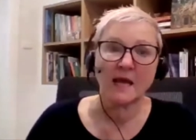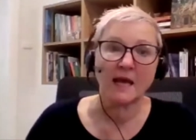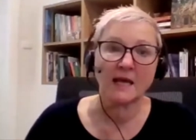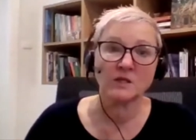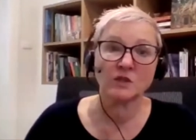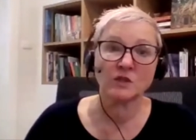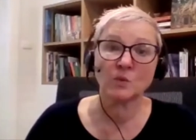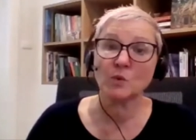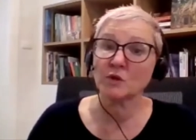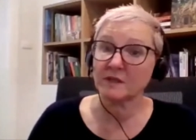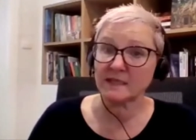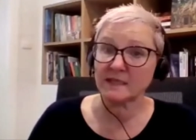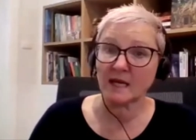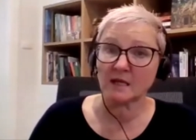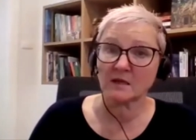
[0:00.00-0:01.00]
And towards
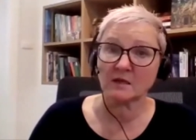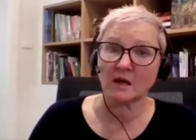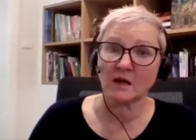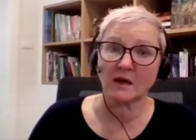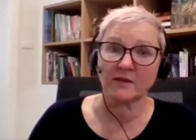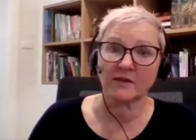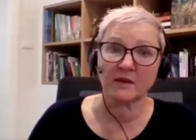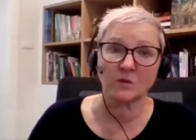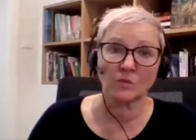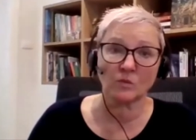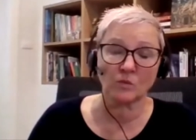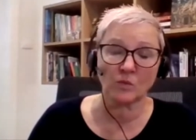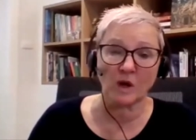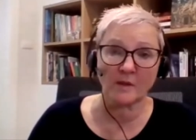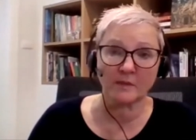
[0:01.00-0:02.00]
the end, I think
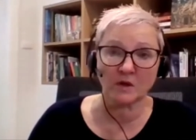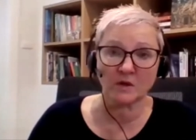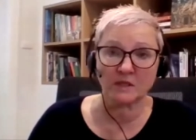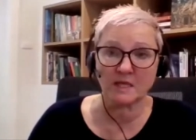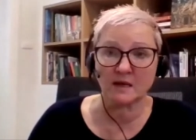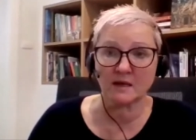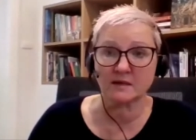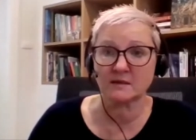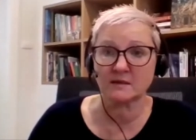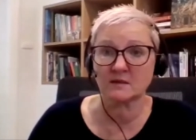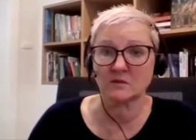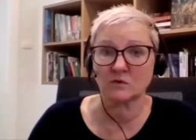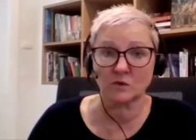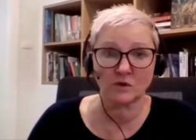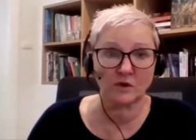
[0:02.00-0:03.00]
I'm going to
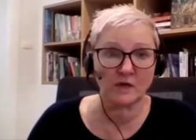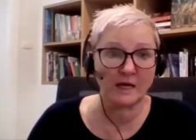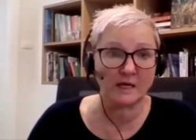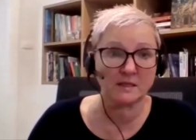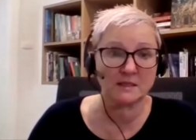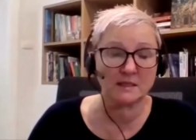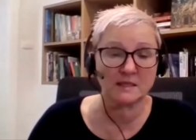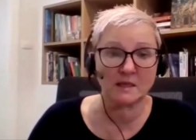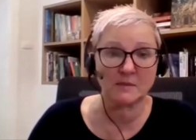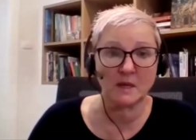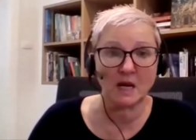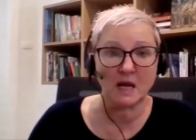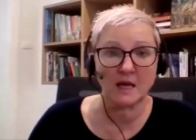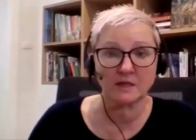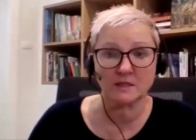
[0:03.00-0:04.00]
ask Guna and
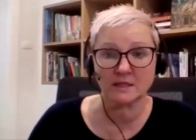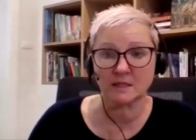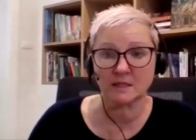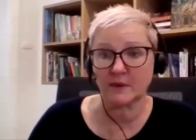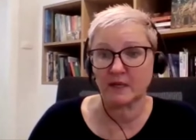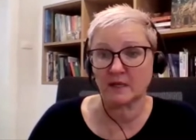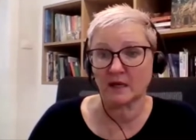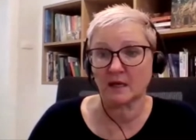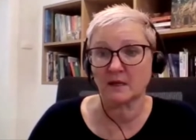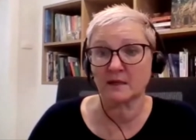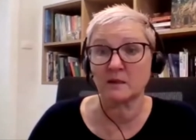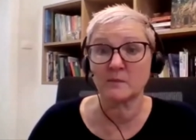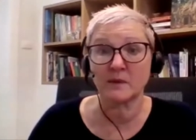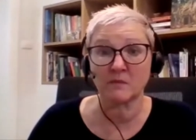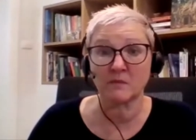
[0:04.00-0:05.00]
Semmalar to speak a
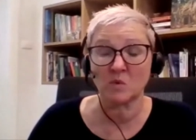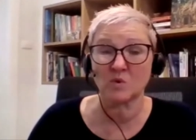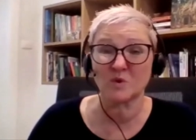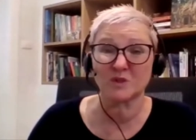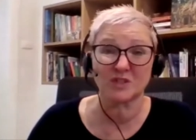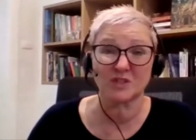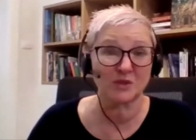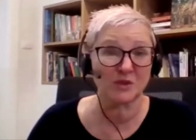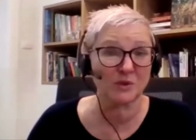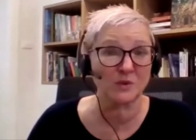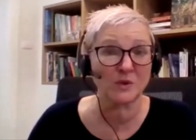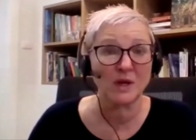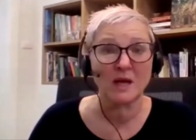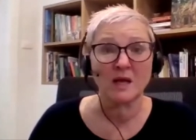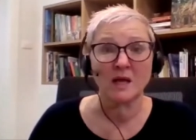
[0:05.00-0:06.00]
little bit more to
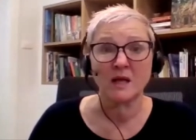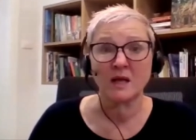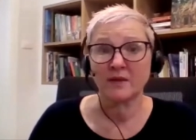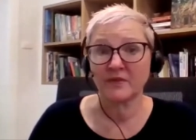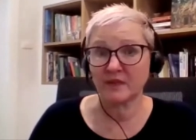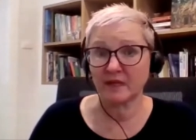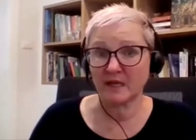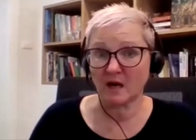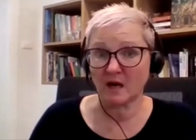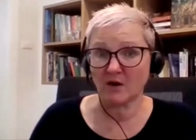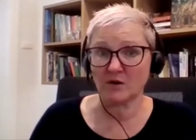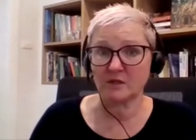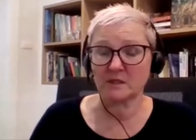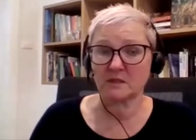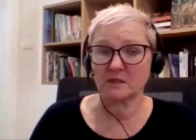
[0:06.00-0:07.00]
the
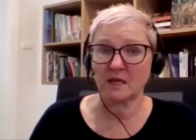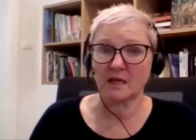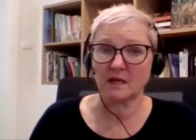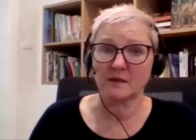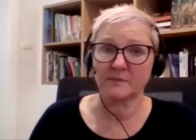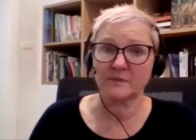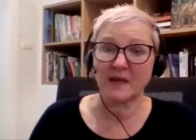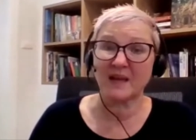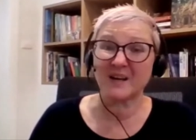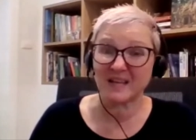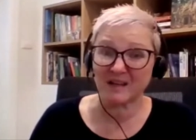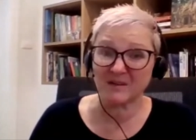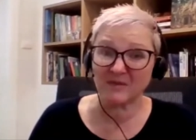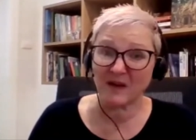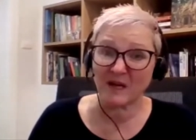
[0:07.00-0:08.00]
current and
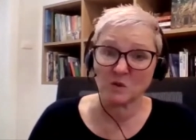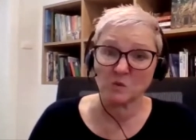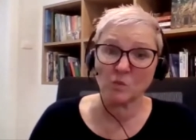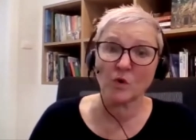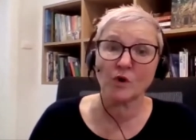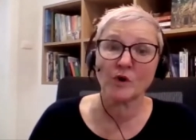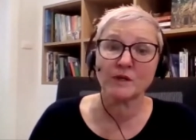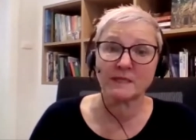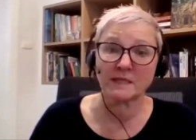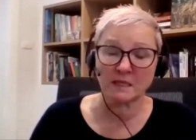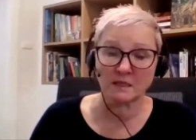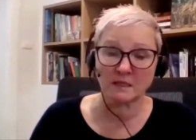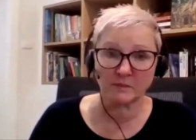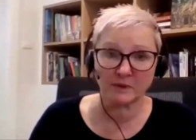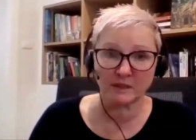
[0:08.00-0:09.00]
in fact
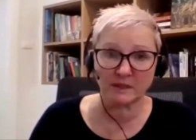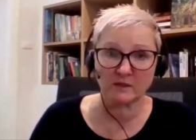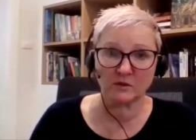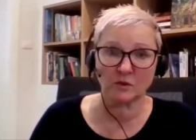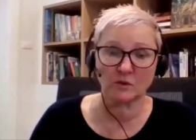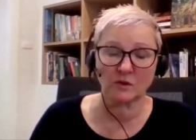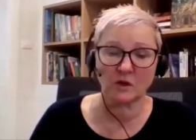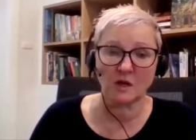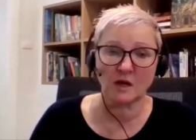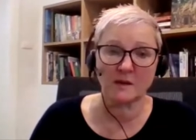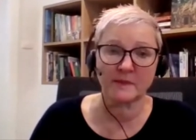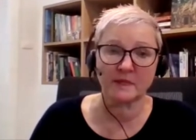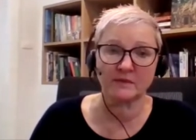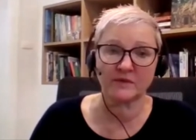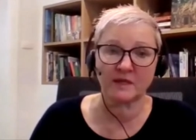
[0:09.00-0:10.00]
worsening political
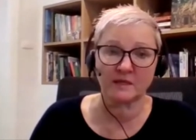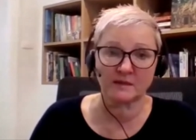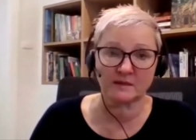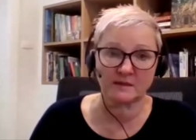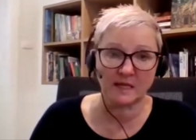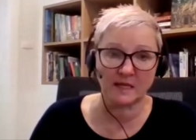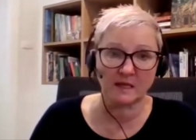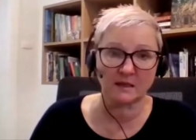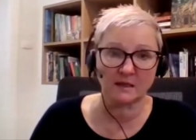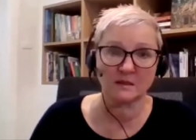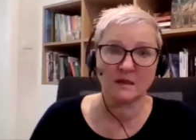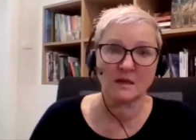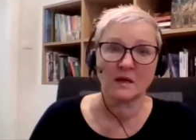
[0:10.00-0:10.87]
climate that's seen